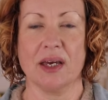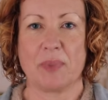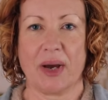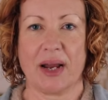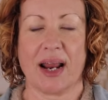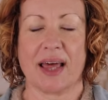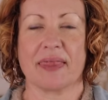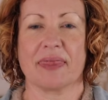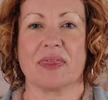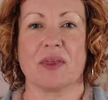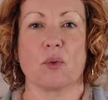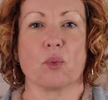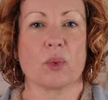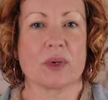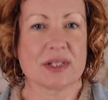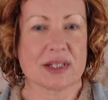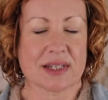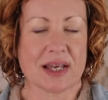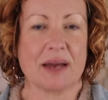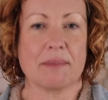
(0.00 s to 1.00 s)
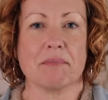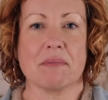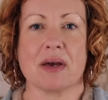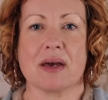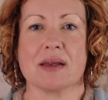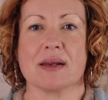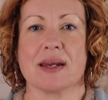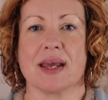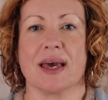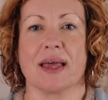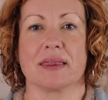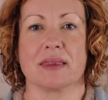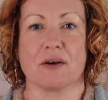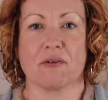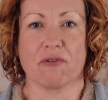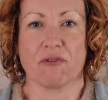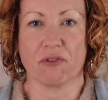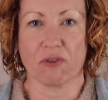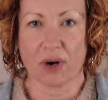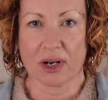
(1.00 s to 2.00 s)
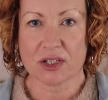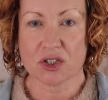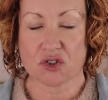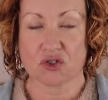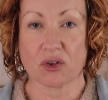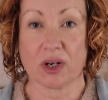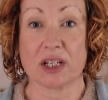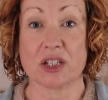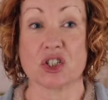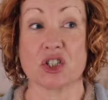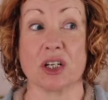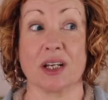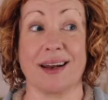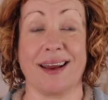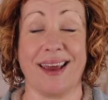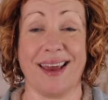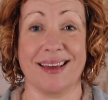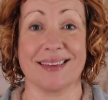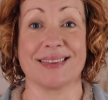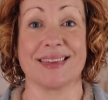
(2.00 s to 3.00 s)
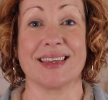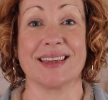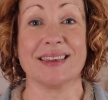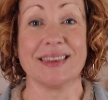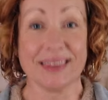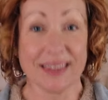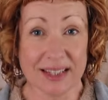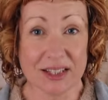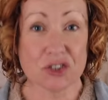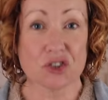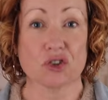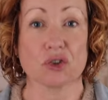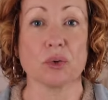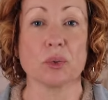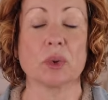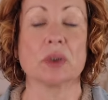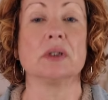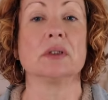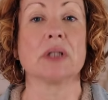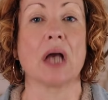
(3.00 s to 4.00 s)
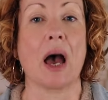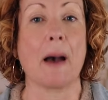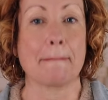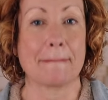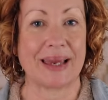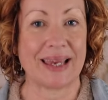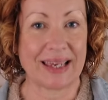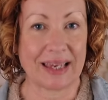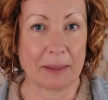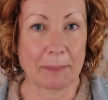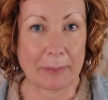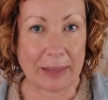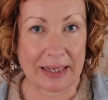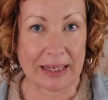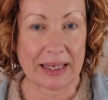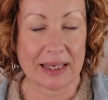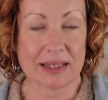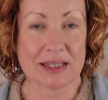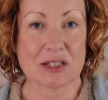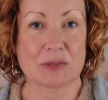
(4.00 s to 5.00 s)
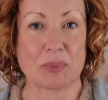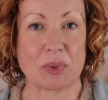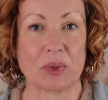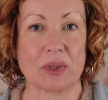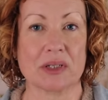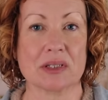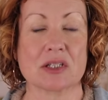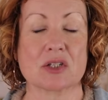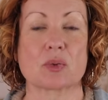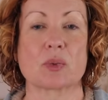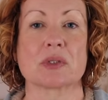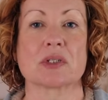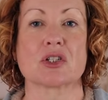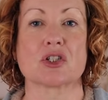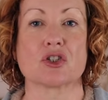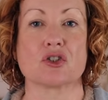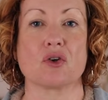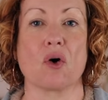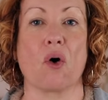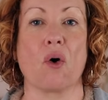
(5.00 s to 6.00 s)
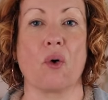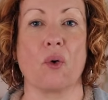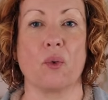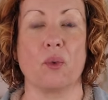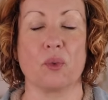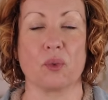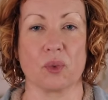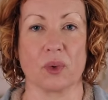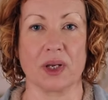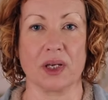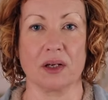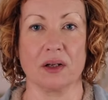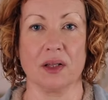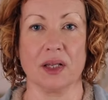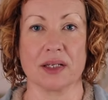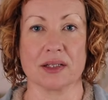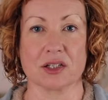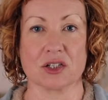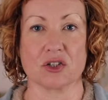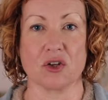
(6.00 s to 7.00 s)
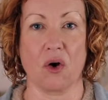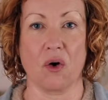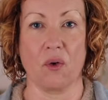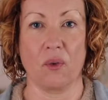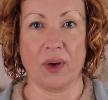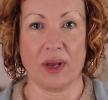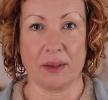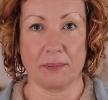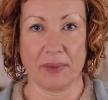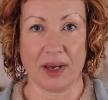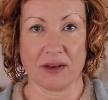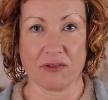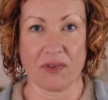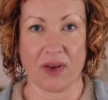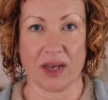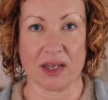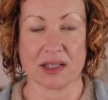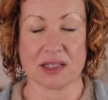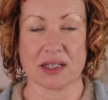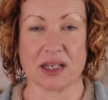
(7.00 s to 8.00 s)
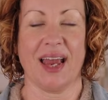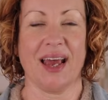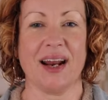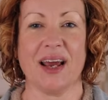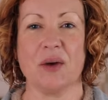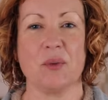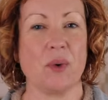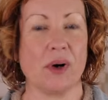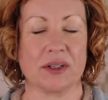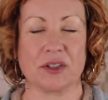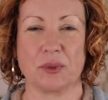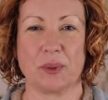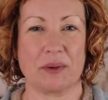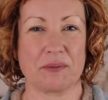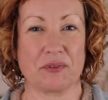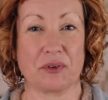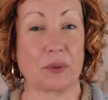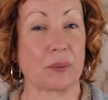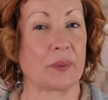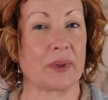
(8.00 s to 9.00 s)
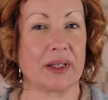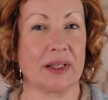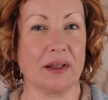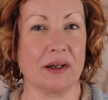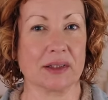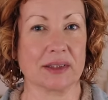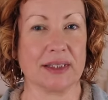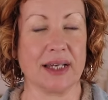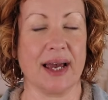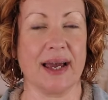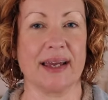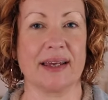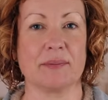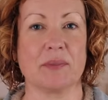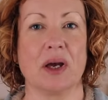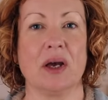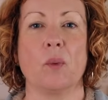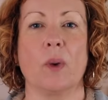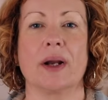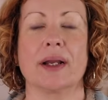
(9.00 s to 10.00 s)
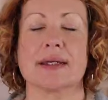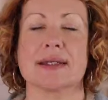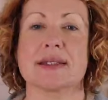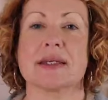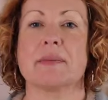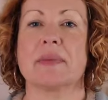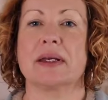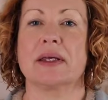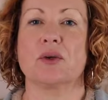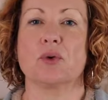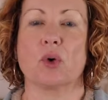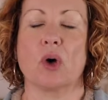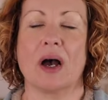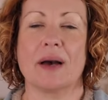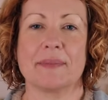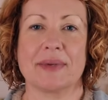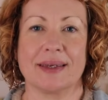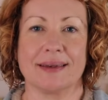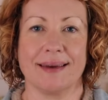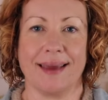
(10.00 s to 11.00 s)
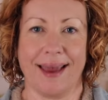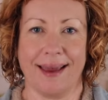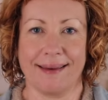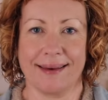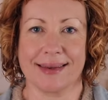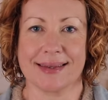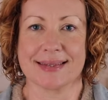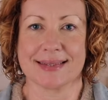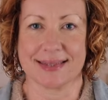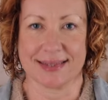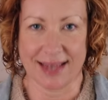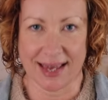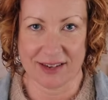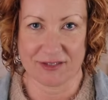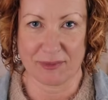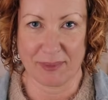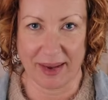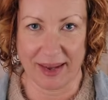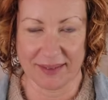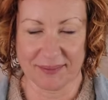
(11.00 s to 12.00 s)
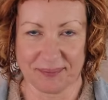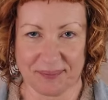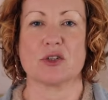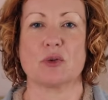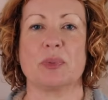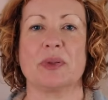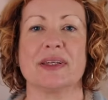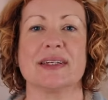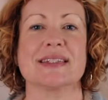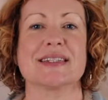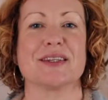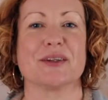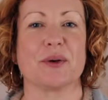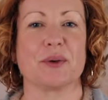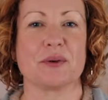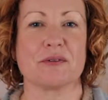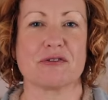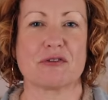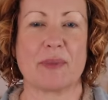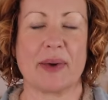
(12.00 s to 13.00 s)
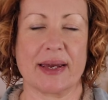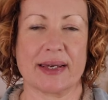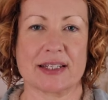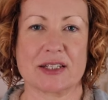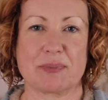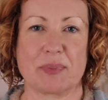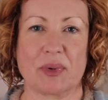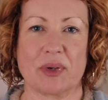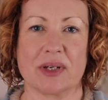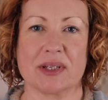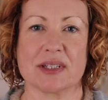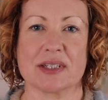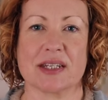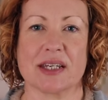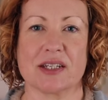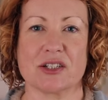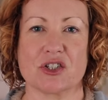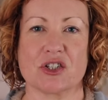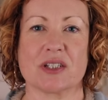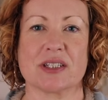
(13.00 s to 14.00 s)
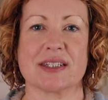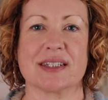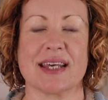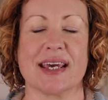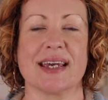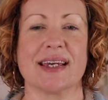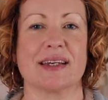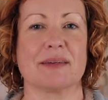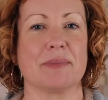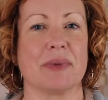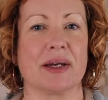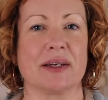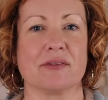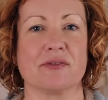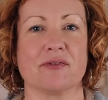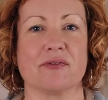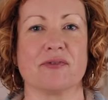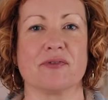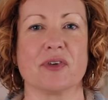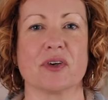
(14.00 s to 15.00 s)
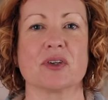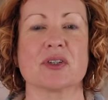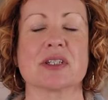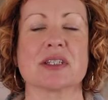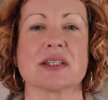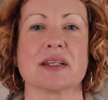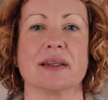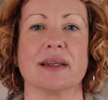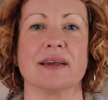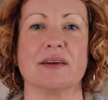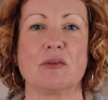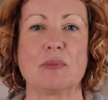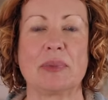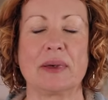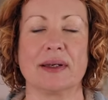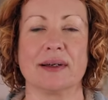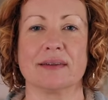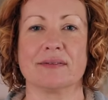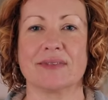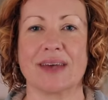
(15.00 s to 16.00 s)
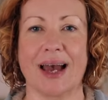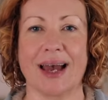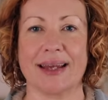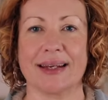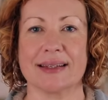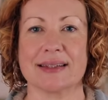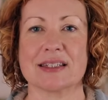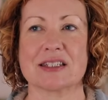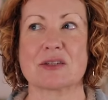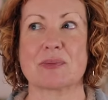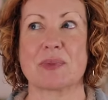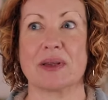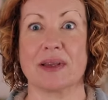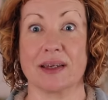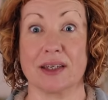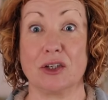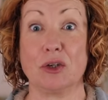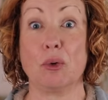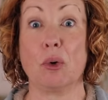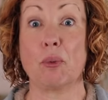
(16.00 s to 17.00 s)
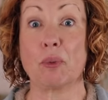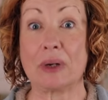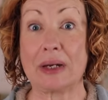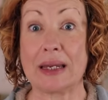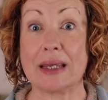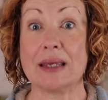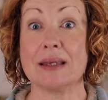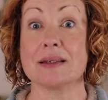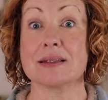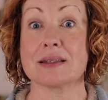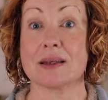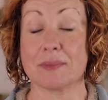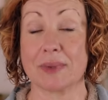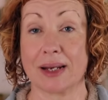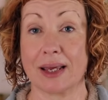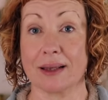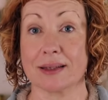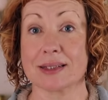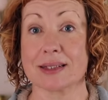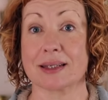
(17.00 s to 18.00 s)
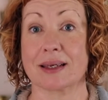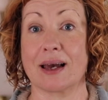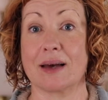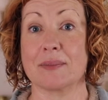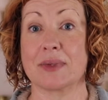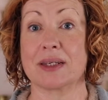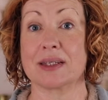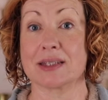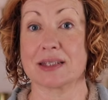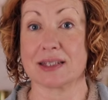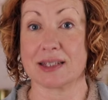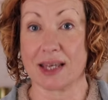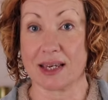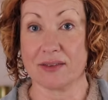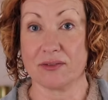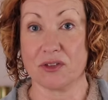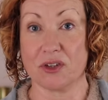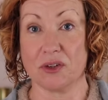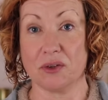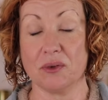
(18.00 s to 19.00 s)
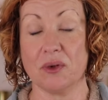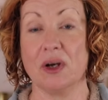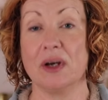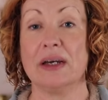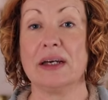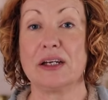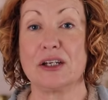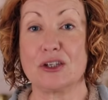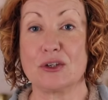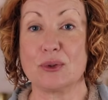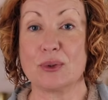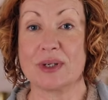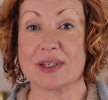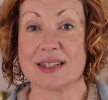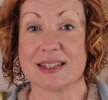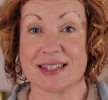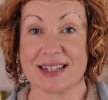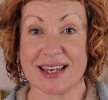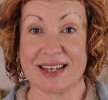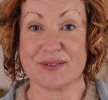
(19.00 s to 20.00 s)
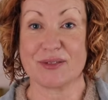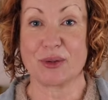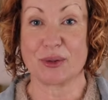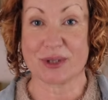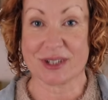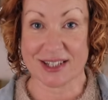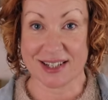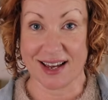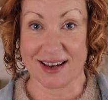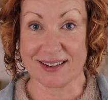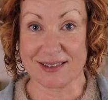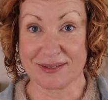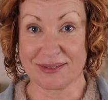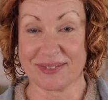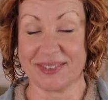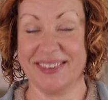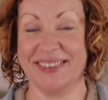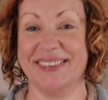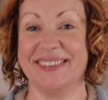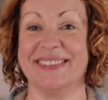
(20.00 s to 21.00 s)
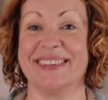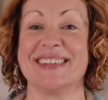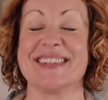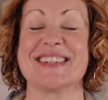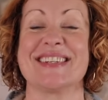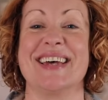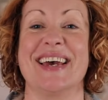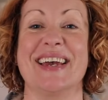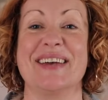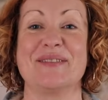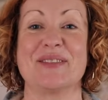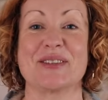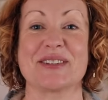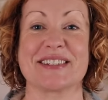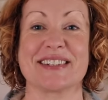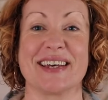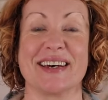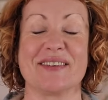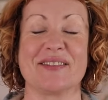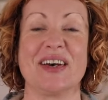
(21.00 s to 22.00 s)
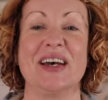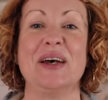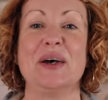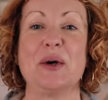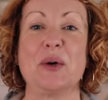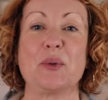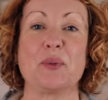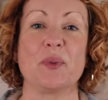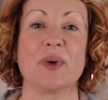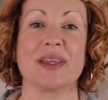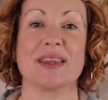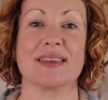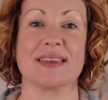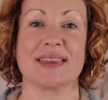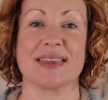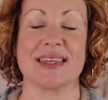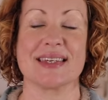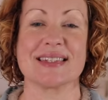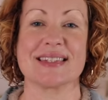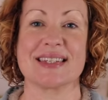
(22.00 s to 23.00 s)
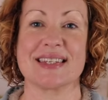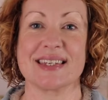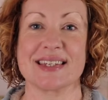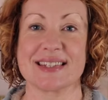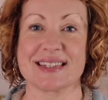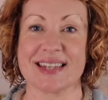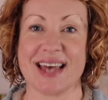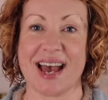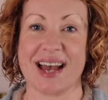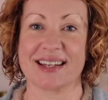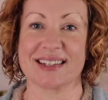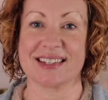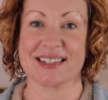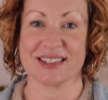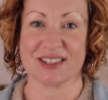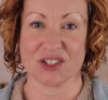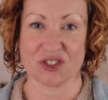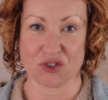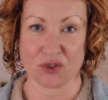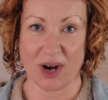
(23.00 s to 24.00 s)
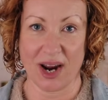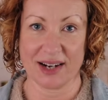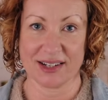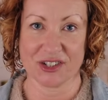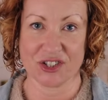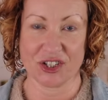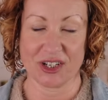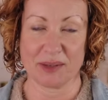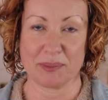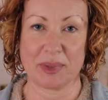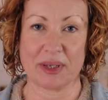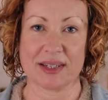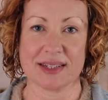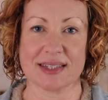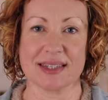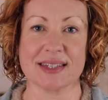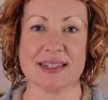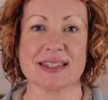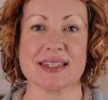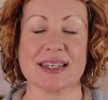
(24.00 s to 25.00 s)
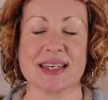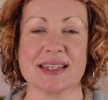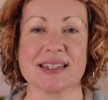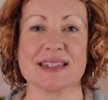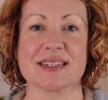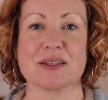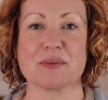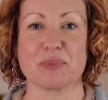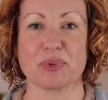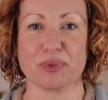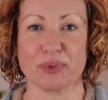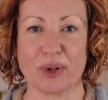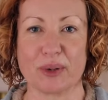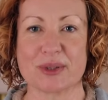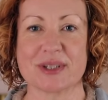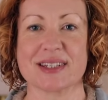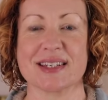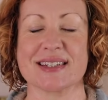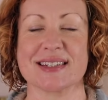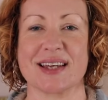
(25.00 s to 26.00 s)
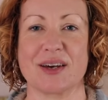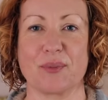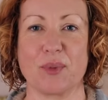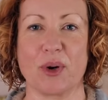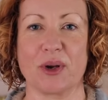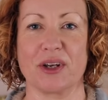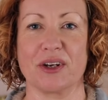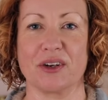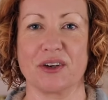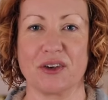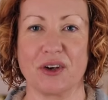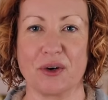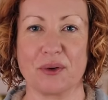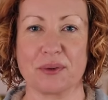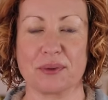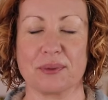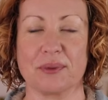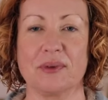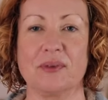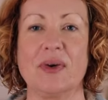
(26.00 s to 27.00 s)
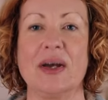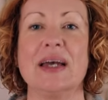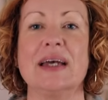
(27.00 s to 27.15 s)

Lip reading: But the resentment and the frustration and the literal not making money experience was so real and so in my face. And I walked around for a really long time wanting somebody to come in and save me. So please learn from my experience and just take my first little bit of guidance to be like, you don't need somebody else to come in and save you. You can save yourself. and save yourself with this exact strategy, because this is the process I want you to go through.